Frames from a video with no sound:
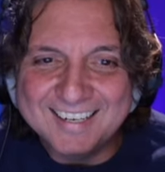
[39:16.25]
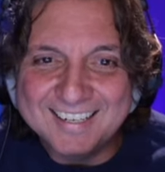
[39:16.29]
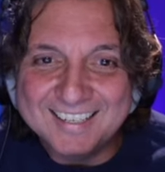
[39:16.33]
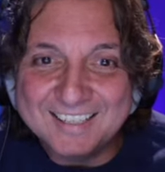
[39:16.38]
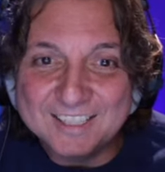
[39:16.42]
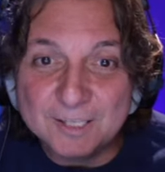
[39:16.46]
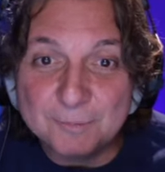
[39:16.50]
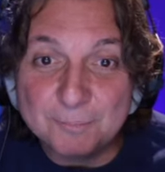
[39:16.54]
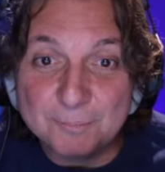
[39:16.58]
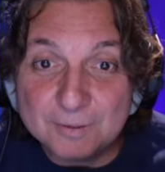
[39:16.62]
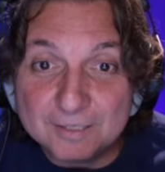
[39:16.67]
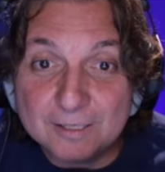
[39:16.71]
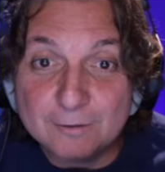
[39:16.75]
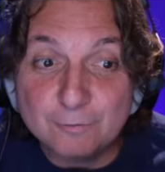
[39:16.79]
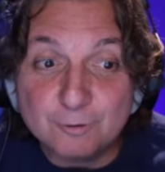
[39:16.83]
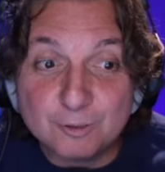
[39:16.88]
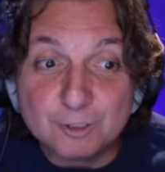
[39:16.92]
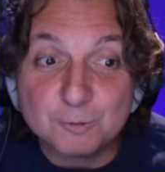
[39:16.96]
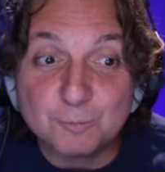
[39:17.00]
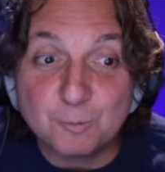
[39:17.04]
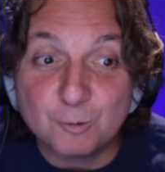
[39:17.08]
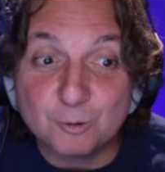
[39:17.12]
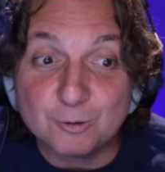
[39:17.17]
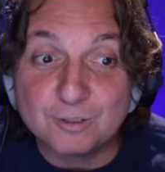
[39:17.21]
The belief is
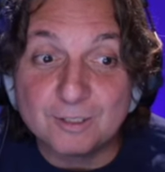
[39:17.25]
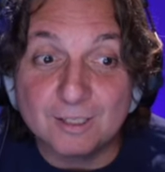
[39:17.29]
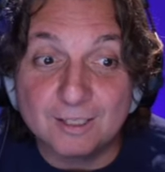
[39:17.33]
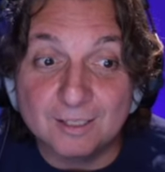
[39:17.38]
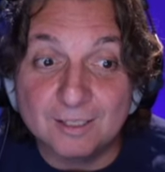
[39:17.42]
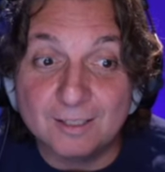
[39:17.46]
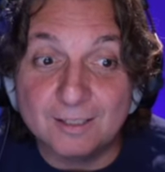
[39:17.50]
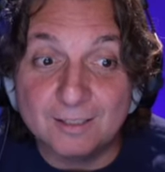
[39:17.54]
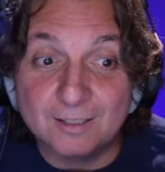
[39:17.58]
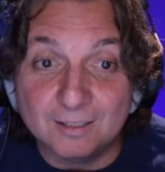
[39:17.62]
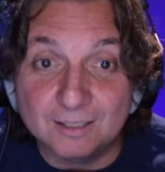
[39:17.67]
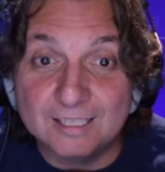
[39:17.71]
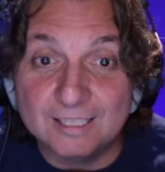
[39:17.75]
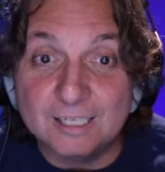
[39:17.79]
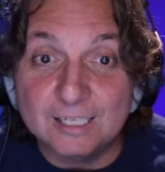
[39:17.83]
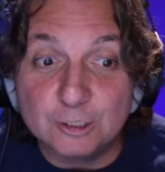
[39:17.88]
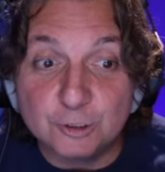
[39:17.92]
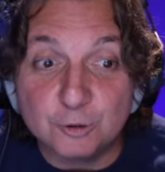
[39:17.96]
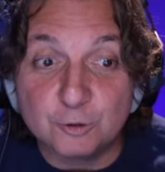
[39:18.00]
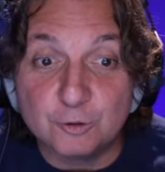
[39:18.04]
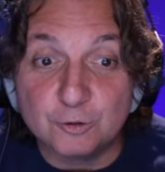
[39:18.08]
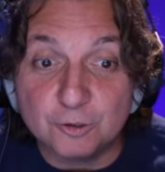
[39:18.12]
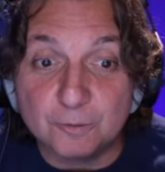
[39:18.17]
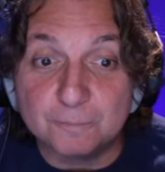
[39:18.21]
supposed to lead
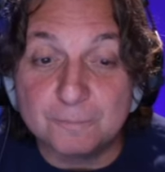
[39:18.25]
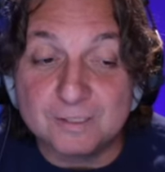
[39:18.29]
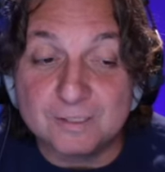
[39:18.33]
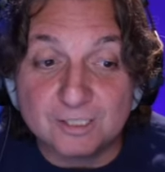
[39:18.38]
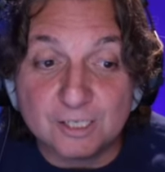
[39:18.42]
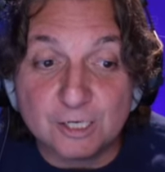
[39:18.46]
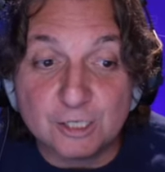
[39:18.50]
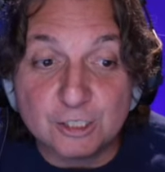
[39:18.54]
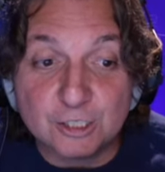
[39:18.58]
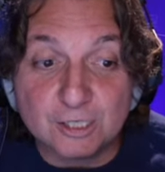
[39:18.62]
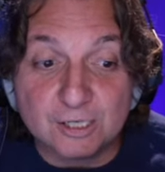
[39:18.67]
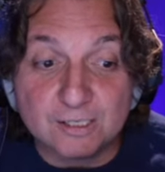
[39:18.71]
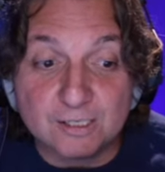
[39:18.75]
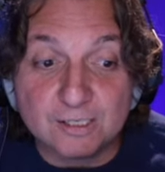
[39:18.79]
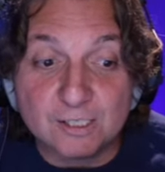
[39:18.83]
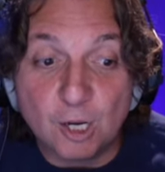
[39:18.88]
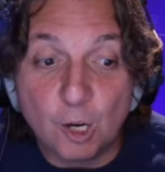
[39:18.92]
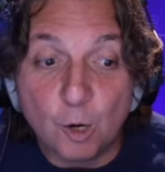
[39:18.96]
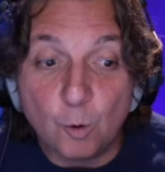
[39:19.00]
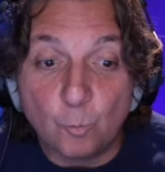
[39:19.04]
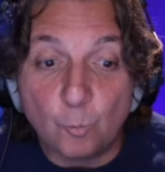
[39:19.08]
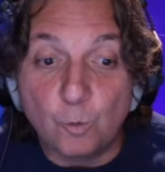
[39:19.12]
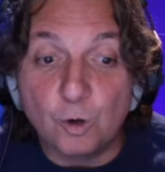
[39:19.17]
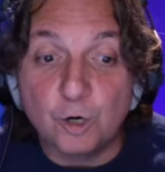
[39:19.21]
you to positions
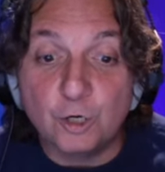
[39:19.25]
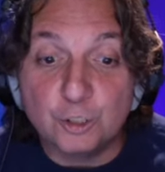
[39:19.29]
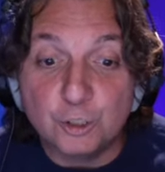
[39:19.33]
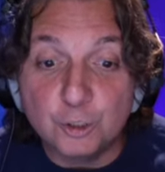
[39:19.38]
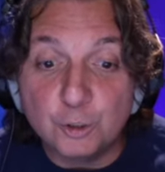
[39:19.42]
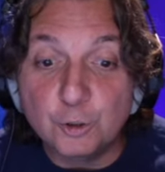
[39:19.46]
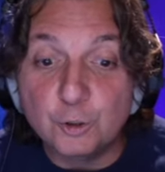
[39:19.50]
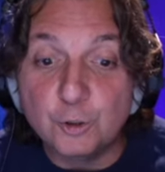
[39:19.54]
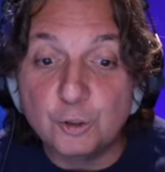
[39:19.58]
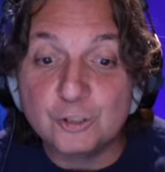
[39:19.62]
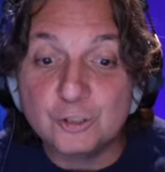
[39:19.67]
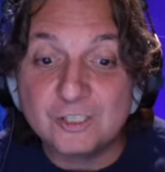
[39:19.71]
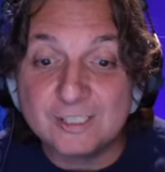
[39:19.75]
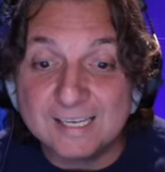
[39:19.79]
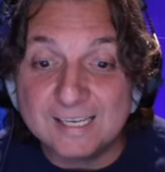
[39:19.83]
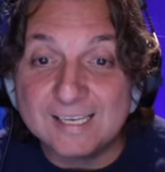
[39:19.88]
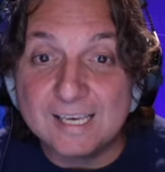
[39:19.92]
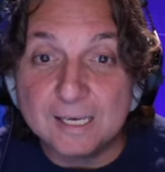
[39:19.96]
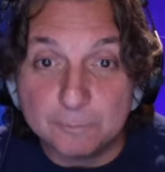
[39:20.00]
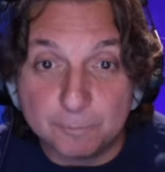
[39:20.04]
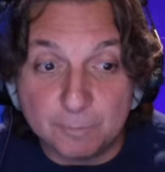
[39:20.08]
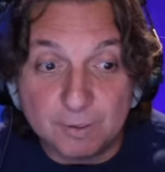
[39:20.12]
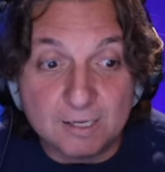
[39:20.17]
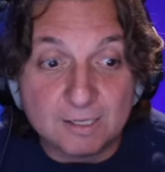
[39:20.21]
where you're
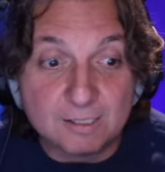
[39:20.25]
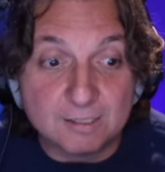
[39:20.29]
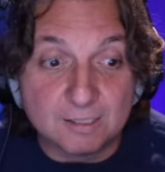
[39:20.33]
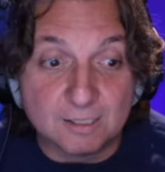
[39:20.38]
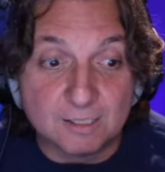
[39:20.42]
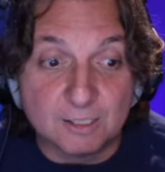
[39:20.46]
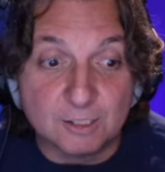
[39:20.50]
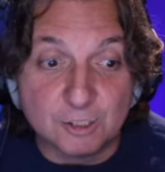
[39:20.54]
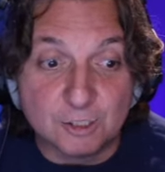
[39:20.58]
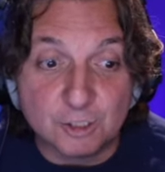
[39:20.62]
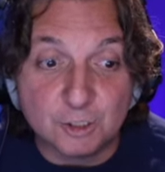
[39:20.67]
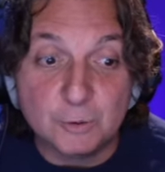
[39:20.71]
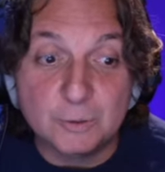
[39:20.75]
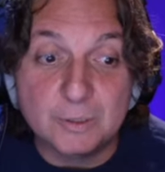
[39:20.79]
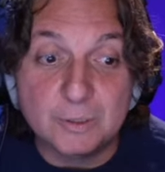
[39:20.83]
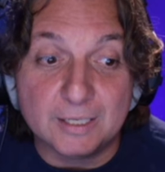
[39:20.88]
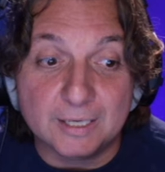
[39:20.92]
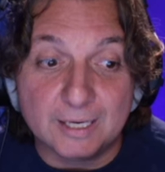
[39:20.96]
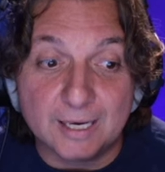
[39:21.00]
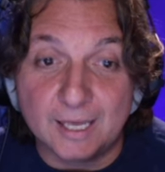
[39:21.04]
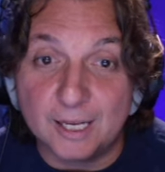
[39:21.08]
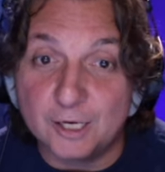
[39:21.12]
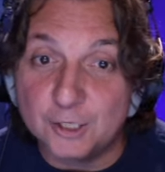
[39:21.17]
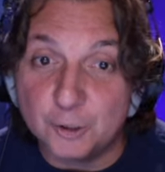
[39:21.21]
seeking peace and ensuing
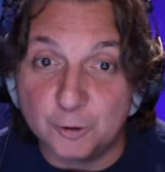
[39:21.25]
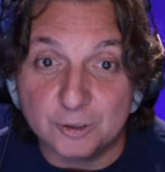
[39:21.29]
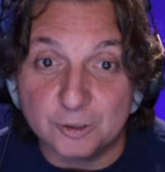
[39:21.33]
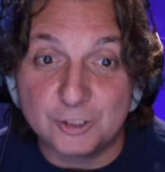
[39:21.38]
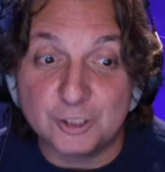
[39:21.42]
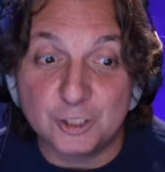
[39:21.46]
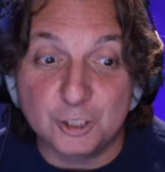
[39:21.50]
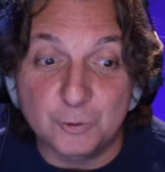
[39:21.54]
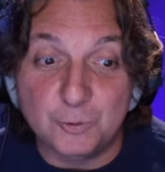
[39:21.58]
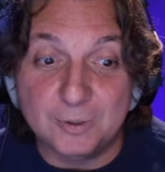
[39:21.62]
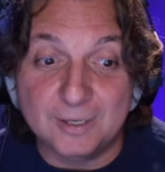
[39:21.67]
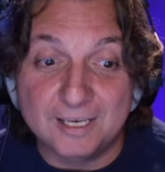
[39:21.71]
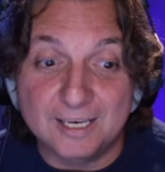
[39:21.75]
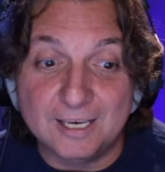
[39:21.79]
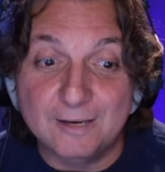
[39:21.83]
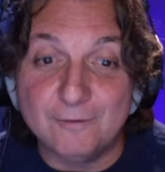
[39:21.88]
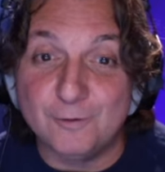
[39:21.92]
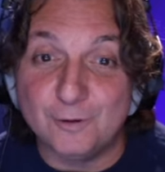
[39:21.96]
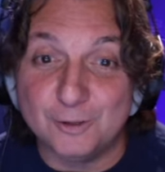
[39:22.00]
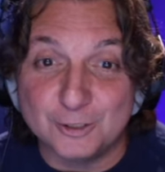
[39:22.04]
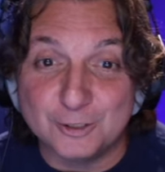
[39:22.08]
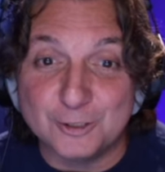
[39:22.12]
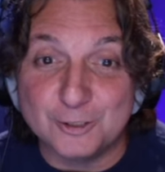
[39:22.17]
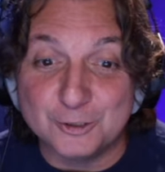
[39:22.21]
it, and you're eschewing
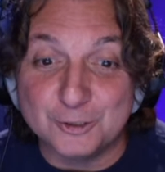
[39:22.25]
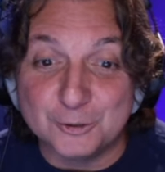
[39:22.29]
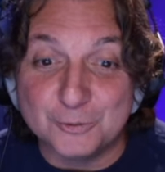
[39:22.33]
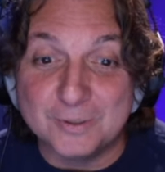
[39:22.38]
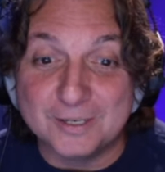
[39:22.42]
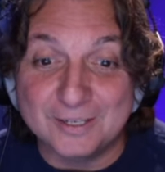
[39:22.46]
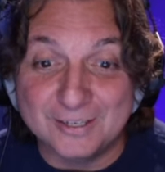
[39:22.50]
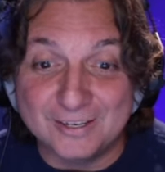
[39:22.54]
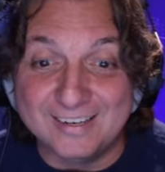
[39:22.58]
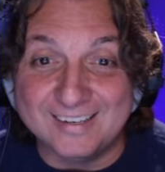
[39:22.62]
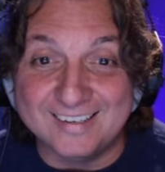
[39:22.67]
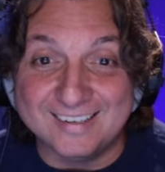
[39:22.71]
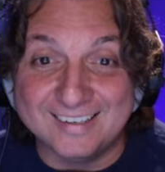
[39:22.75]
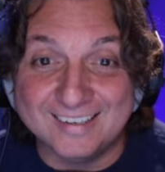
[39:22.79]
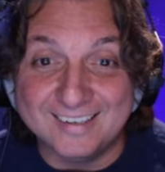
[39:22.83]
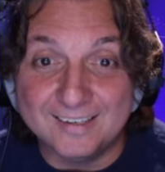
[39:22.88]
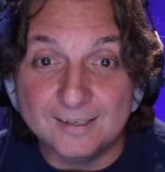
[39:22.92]
evil and you're doing good.